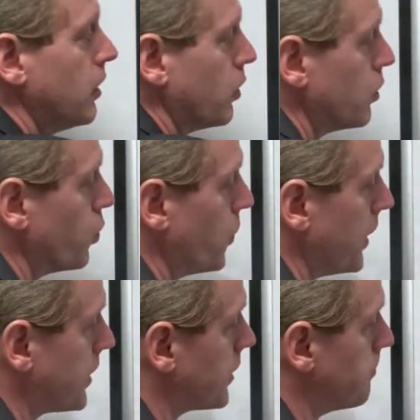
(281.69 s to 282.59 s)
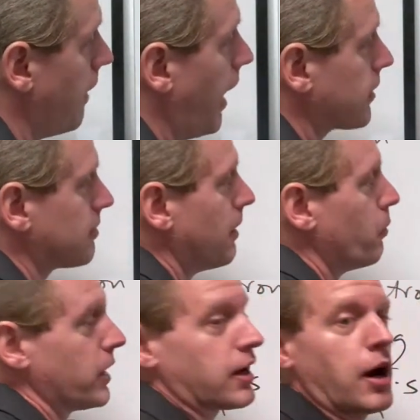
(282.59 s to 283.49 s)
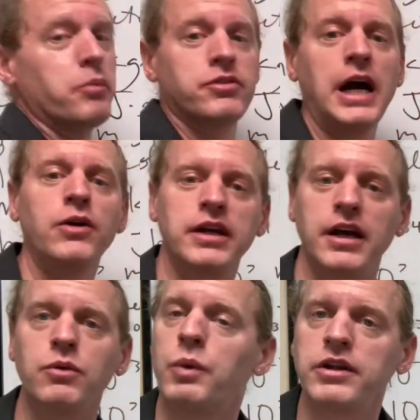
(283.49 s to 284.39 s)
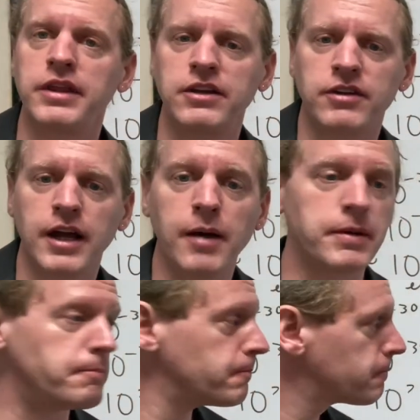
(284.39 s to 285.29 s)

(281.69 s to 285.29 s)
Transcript: with the maximum when it comes around again, what do you think is going to happen?